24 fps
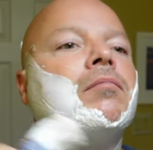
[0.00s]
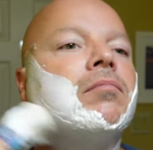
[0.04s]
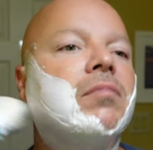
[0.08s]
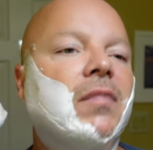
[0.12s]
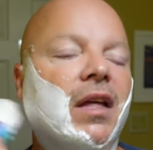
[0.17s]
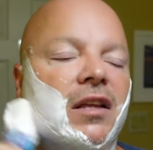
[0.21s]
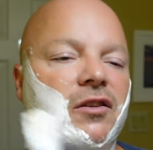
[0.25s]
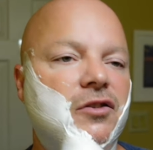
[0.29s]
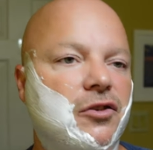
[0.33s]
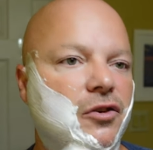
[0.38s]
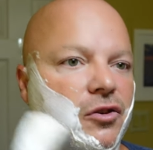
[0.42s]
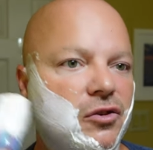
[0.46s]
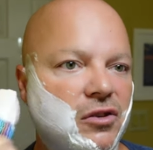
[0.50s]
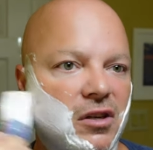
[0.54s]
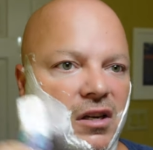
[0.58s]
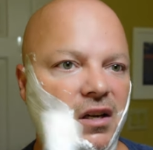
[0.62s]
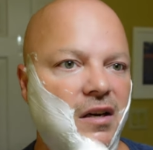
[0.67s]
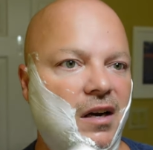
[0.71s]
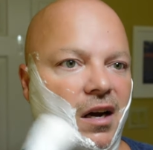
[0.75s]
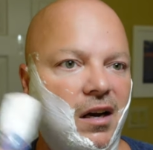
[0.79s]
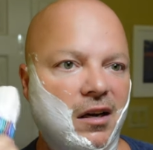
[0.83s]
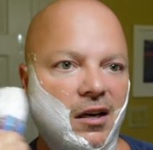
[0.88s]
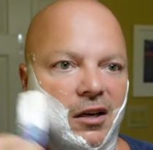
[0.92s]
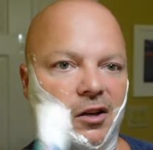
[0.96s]
that's usually
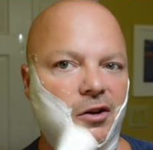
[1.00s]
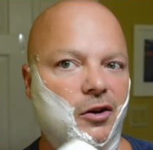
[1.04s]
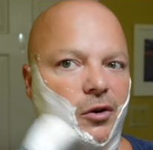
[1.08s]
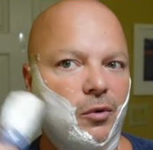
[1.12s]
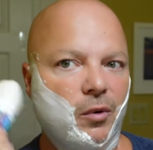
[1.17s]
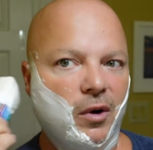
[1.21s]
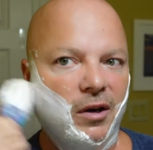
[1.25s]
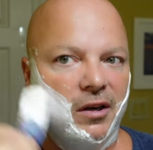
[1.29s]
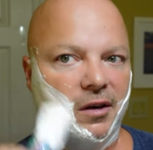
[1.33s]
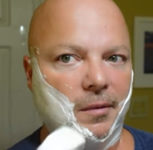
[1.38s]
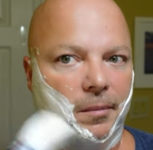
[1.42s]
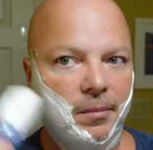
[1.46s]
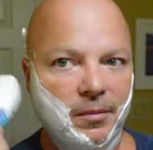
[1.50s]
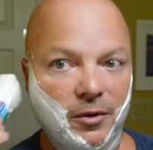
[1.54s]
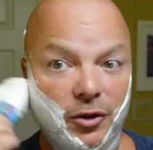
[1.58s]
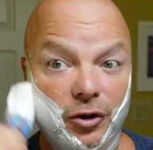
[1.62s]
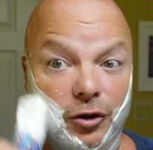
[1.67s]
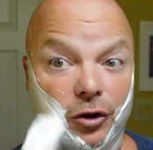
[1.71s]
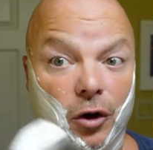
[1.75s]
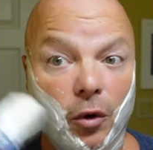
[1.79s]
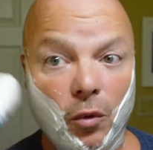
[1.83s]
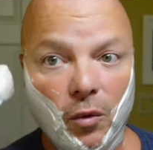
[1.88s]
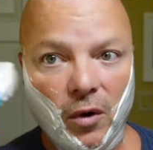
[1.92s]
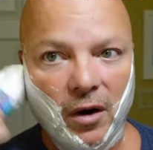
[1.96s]
not good. You want to, you
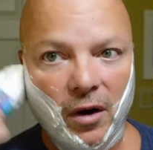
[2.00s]
don't